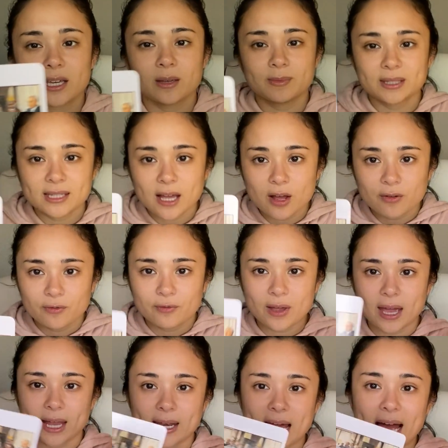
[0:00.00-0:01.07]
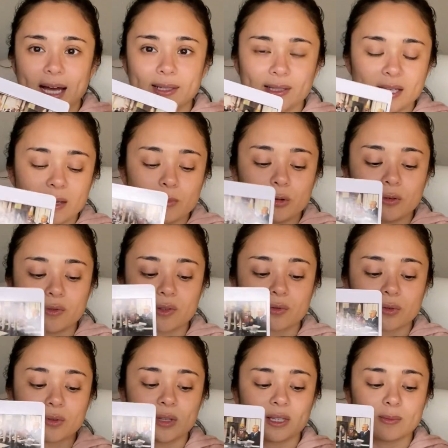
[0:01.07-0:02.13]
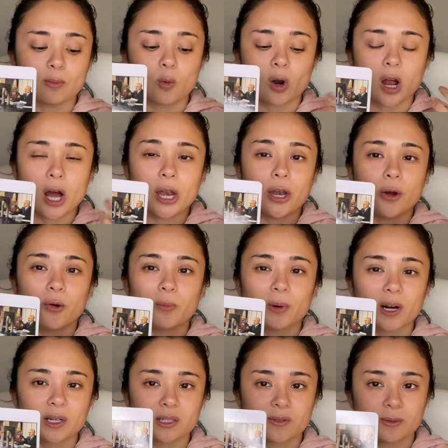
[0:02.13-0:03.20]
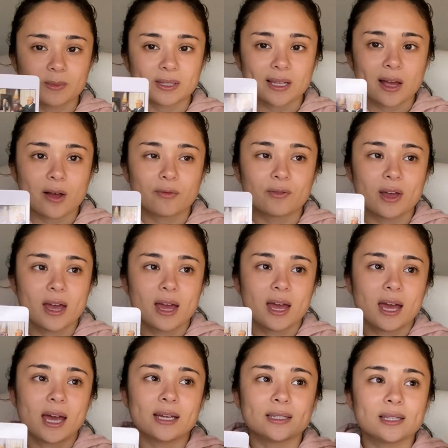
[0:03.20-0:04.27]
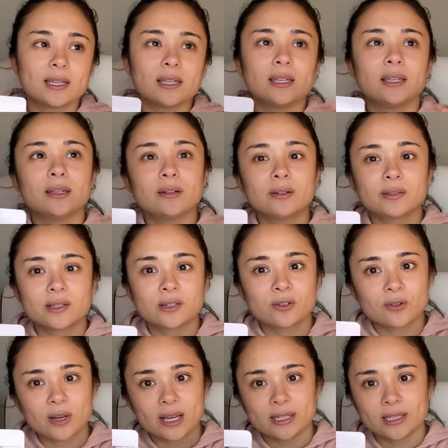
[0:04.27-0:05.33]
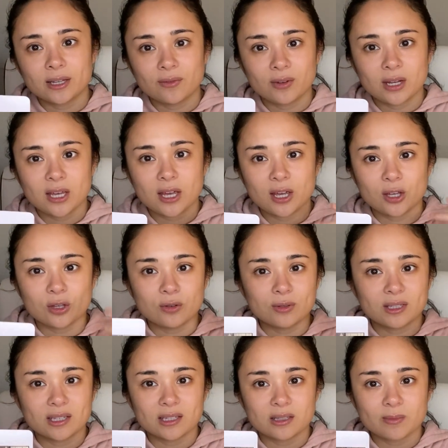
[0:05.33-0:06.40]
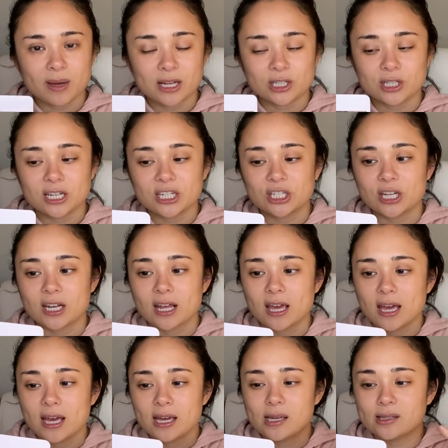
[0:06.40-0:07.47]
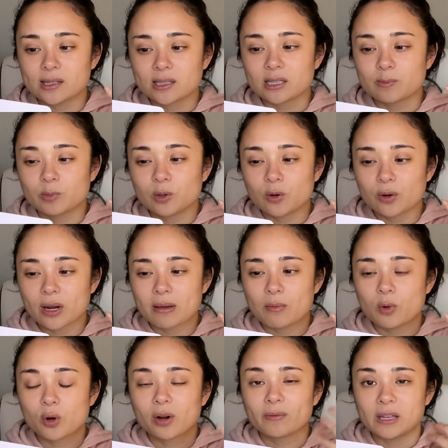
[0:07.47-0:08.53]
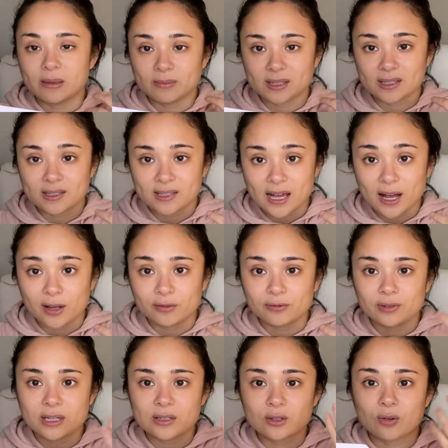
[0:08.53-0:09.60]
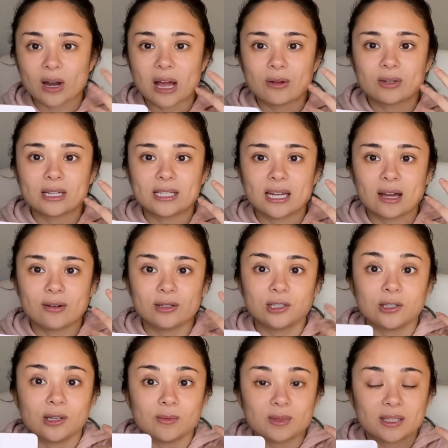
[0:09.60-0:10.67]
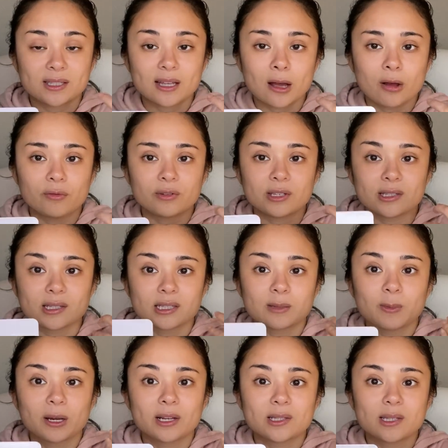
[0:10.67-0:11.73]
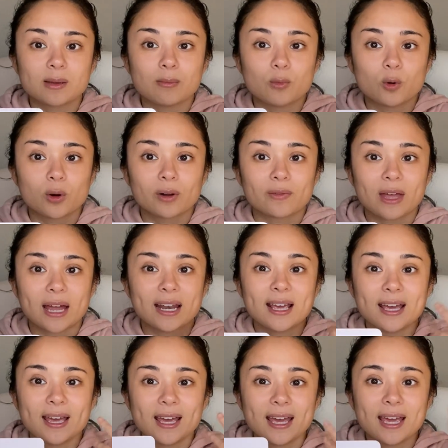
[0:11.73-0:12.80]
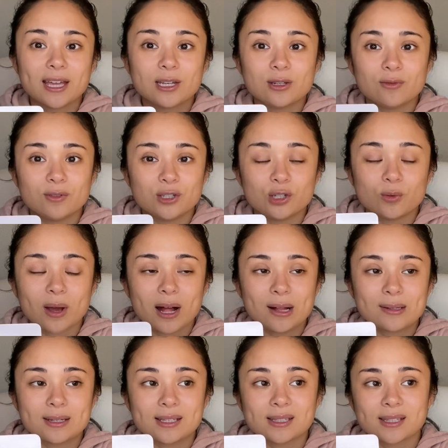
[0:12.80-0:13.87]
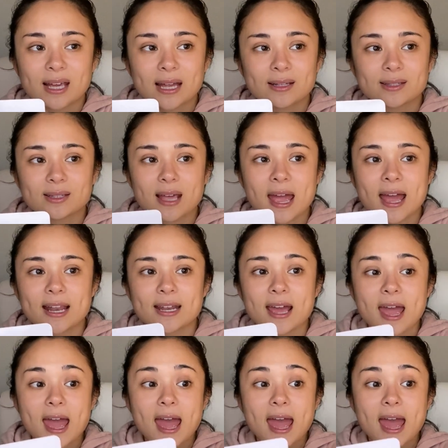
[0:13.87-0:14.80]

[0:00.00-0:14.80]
himself, and as he moves through these more unknown parts of himself, as he heals his creativity using his imagination, he's exploring more of himself, and he's grounding down into himself, and he's experiencing more of that individuality sense. And